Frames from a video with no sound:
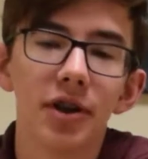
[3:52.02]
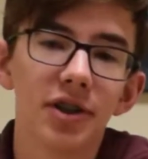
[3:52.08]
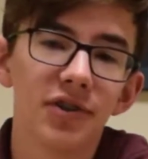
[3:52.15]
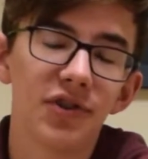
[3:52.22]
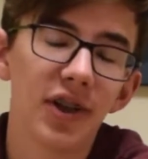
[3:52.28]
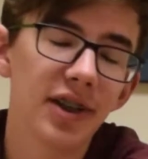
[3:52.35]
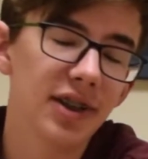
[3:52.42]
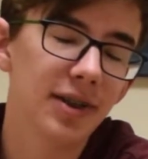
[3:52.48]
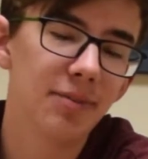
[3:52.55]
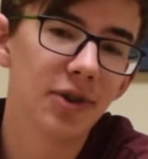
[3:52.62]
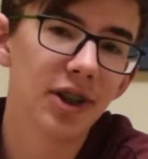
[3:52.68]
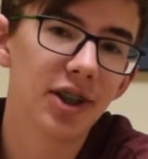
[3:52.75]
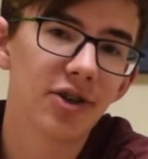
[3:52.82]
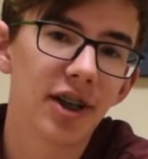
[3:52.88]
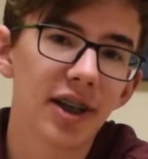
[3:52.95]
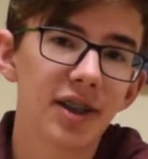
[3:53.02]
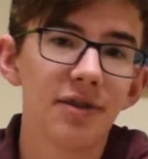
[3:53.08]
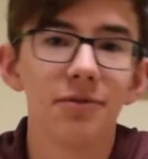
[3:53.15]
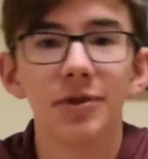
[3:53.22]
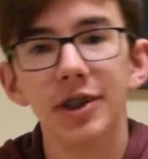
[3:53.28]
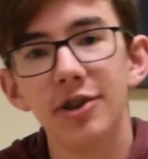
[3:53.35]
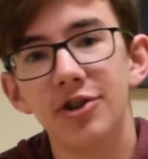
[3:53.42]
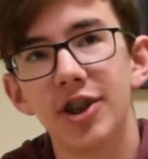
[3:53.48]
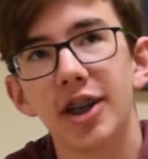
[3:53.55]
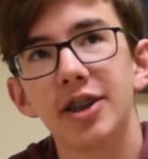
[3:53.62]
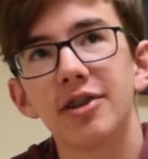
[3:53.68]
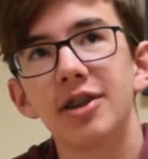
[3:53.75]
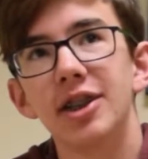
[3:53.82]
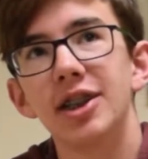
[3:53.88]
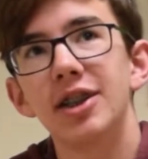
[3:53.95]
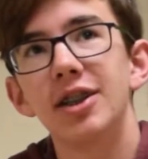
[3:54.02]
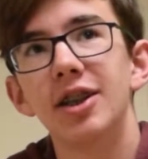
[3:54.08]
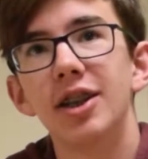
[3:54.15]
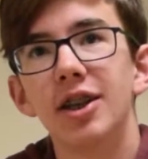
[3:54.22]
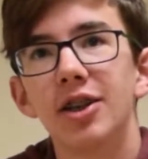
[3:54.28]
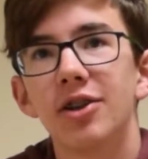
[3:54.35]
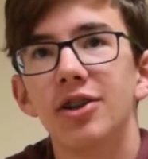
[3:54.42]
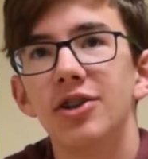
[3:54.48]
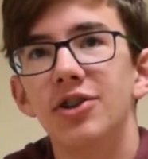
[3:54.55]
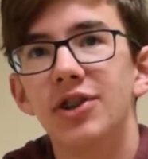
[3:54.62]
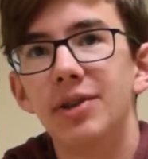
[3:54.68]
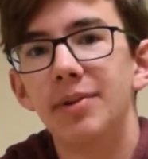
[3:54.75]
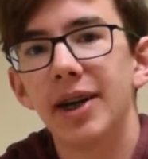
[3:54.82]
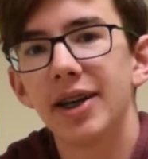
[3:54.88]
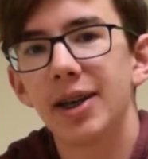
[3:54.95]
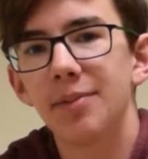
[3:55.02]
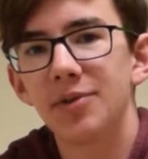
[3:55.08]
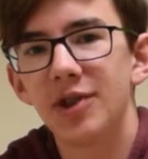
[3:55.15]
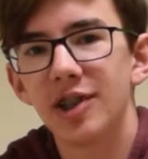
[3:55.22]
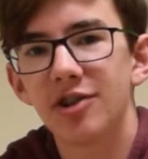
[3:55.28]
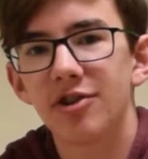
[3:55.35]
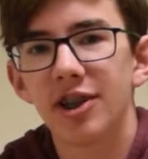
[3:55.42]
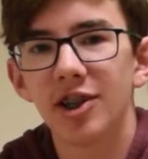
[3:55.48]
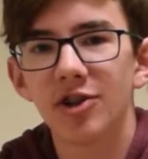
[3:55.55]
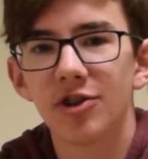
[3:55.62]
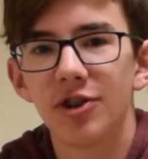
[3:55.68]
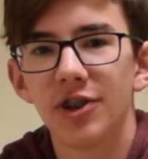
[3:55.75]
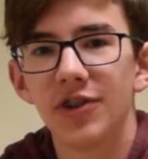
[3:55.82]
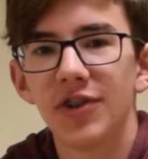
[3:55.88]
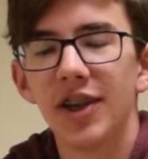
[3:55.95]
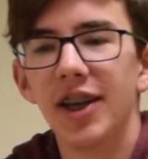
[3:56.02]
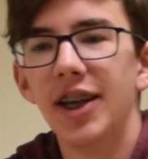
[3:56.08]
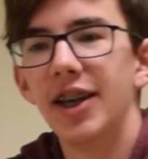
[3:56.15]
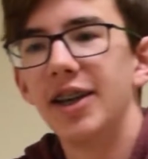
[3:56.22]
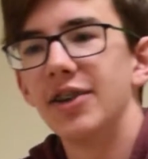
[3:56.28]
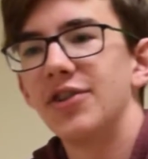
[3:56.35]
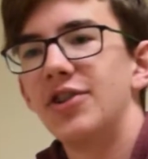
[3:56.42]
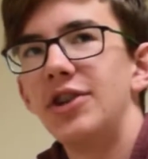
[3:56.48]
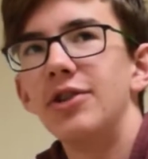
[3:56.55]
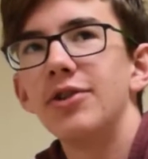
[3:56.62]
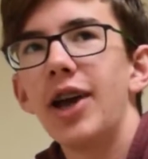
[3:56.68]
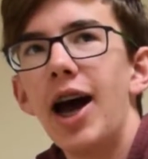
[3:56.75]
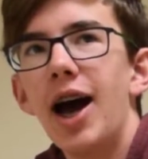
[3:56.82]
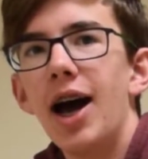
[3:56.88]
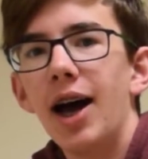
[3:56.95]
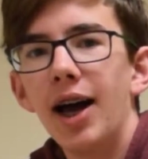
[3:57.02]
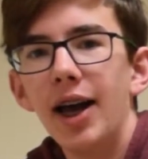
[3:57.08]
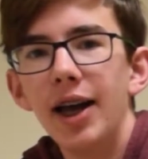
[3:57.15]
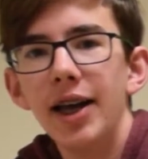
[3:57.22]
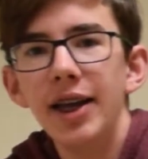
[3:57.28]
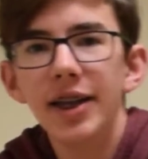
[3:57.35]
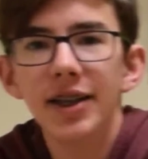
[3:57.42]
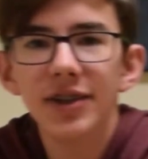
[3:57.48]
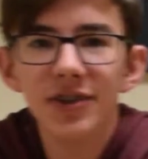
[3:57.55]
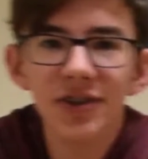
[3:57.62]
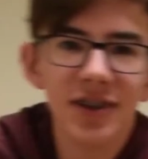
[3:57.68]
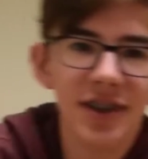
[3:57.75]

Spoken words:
slightly more attractive real John Green, go to youtube.com/crashcourse, and I'll see you guys